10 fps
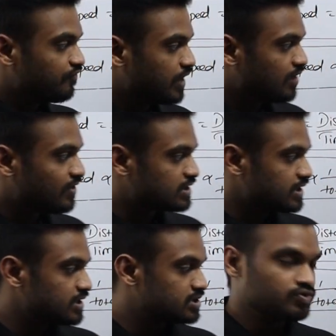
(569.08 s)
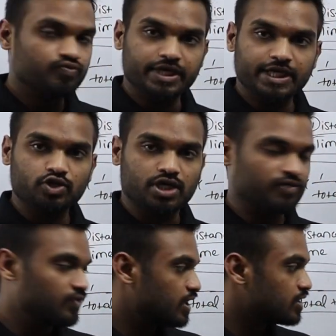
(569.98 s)
whenever this we need to
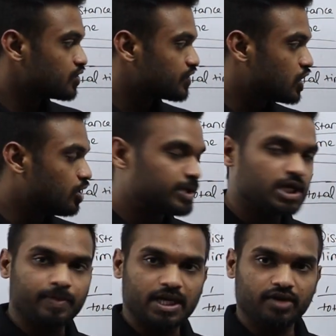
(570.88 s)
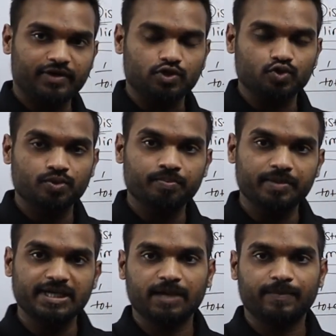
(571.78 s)
convert kilometer per hour to
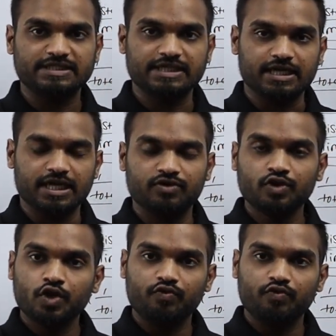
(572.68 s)
meter per second,